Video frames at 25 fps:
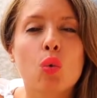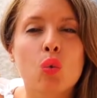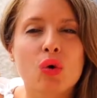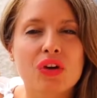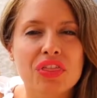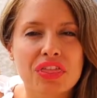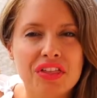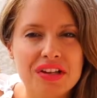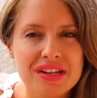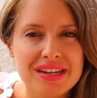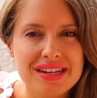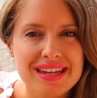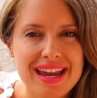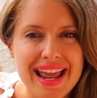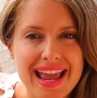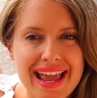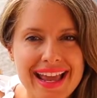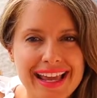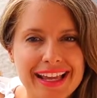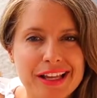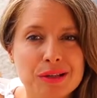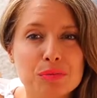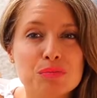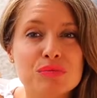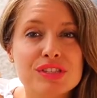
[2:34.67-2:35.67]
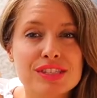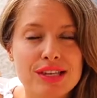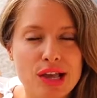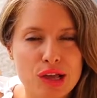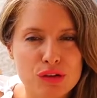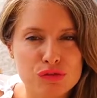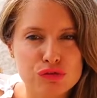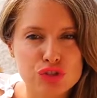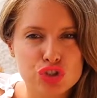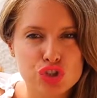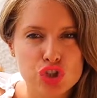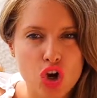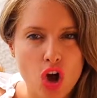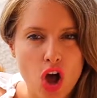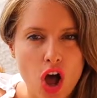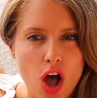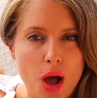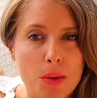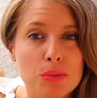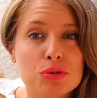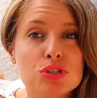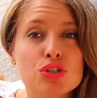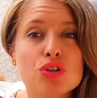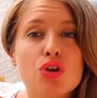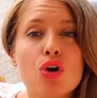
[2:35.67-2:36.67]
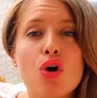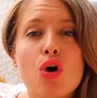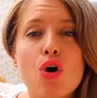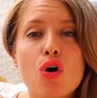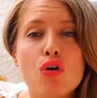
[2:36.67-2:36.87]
with names of jobs.